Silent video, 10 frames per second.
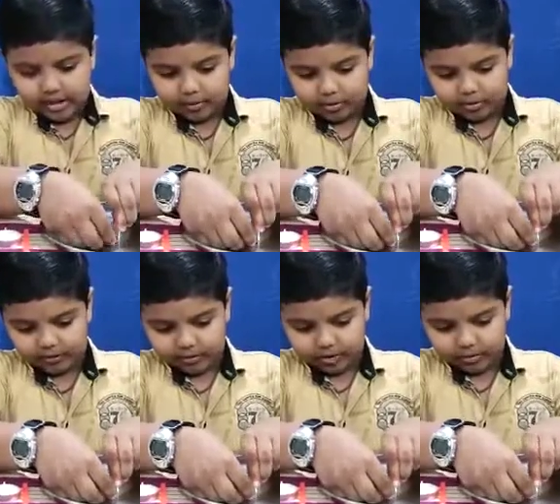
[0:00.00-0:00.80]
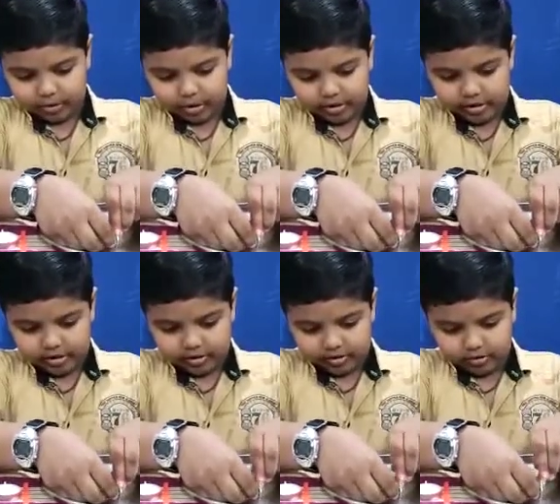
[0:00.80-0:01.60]
Put the 5 rupee coin
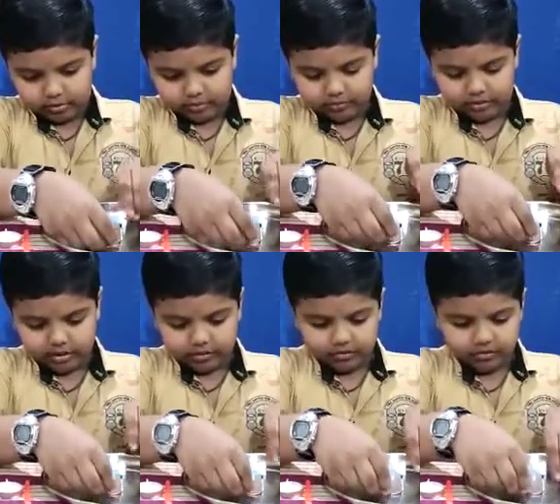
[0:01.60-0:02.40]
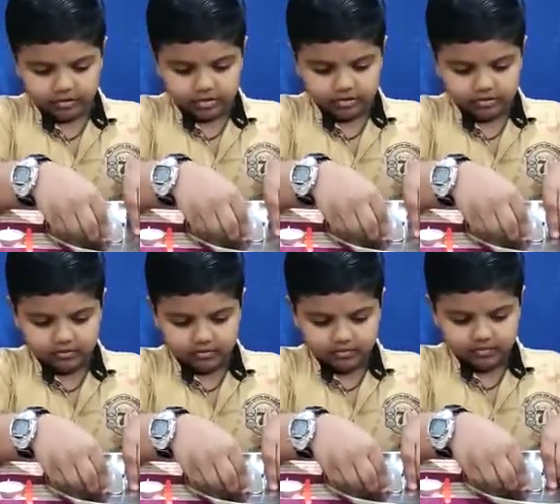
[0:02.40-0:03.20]
on top of the fold.
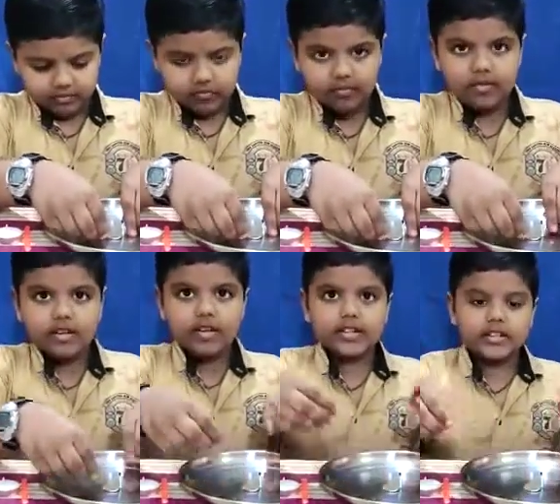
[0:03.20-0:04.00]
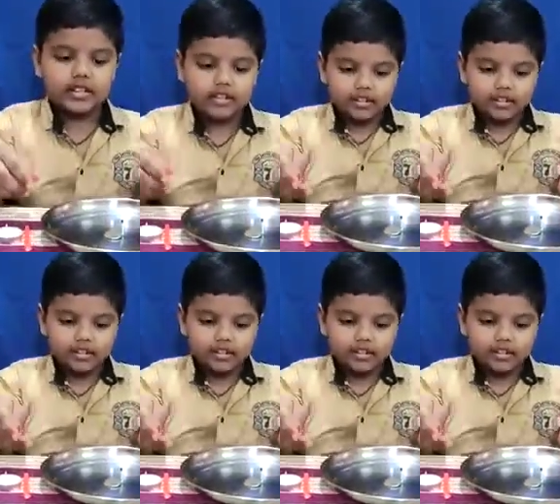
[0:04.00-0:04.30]
See?